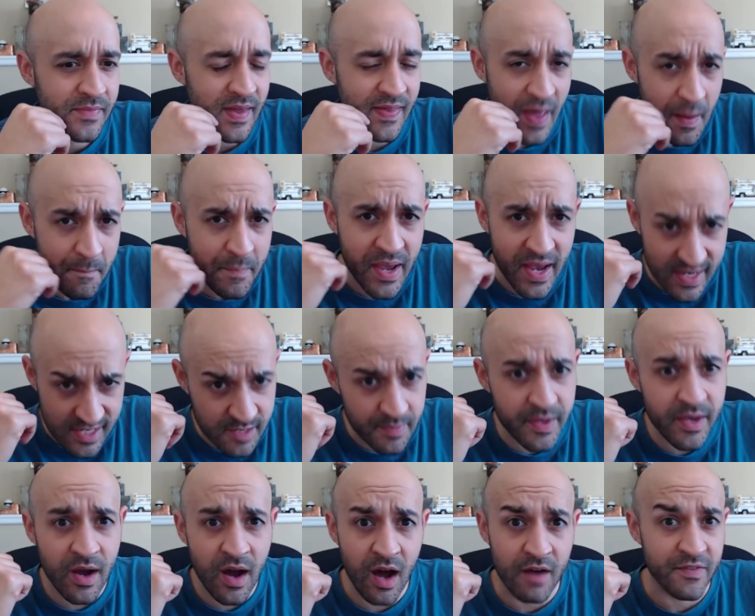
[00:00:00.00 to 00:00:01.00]
And that pissed
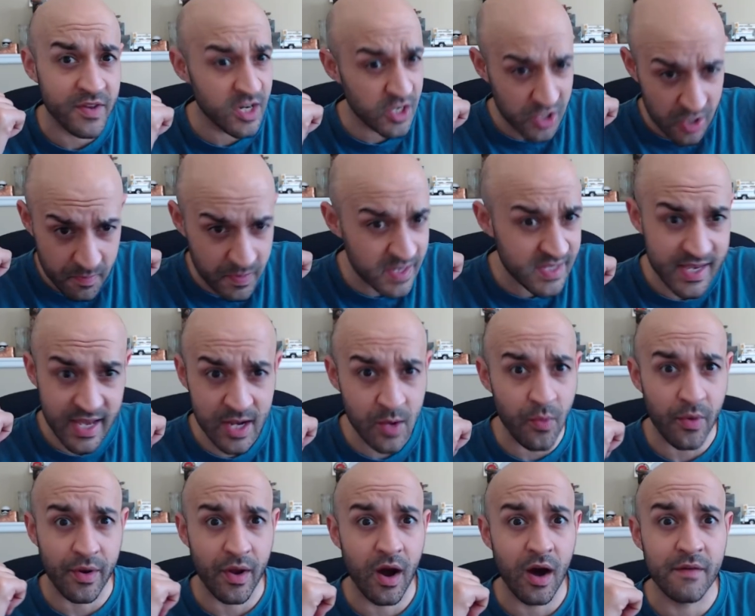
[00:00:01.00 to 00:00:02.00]
me off, and it should piss
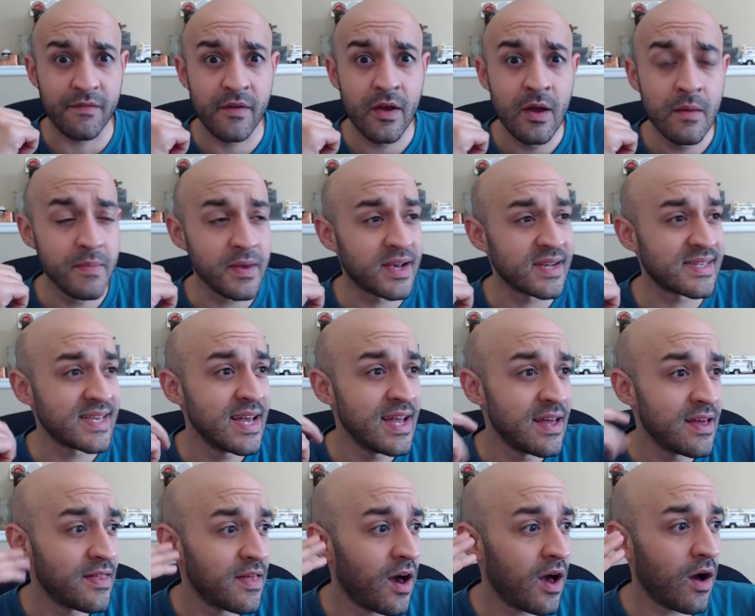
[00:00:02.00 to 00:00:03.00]
anyone off, because
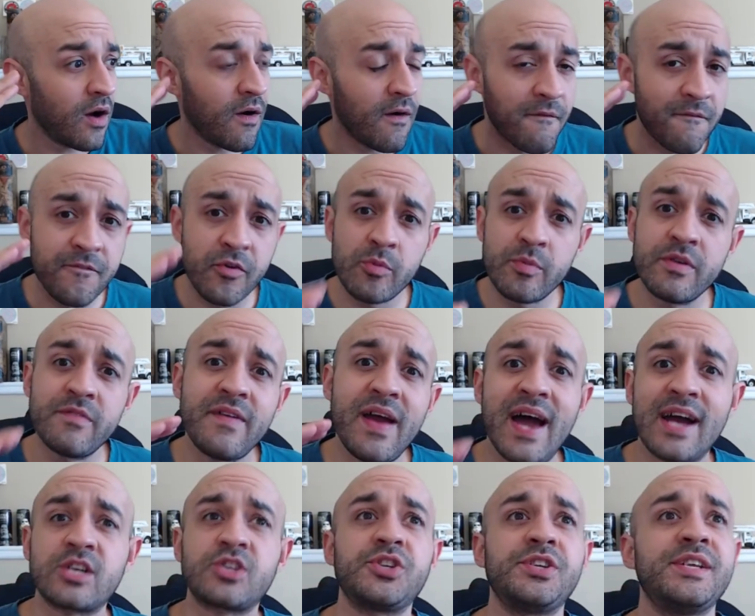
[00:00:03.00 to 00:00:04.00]
affirmative
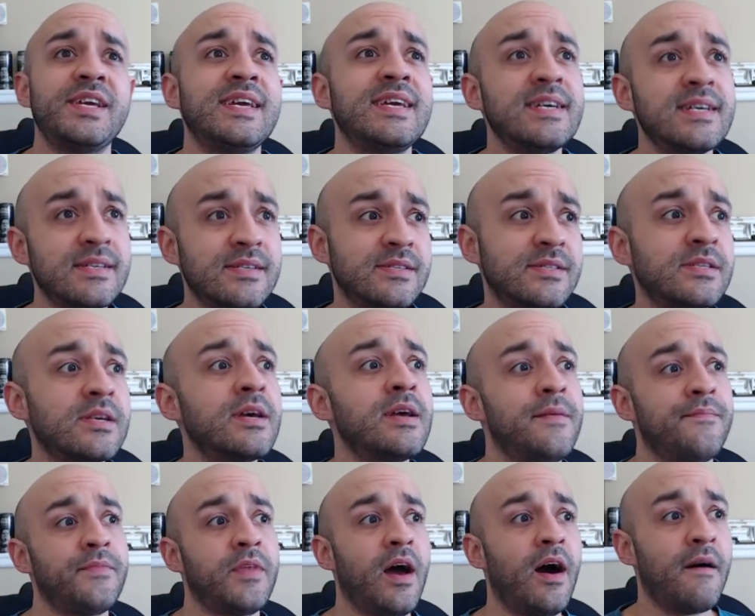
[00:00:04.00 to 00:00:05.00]
action is
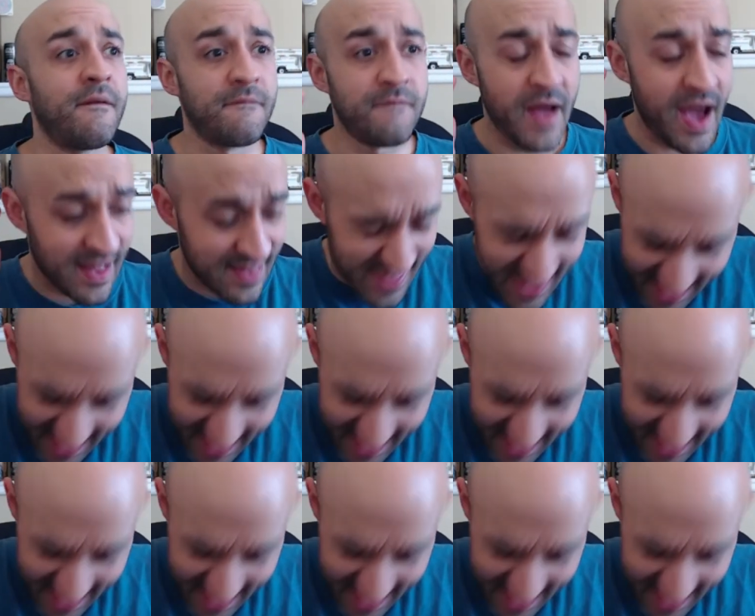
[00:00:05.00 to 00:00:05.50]
at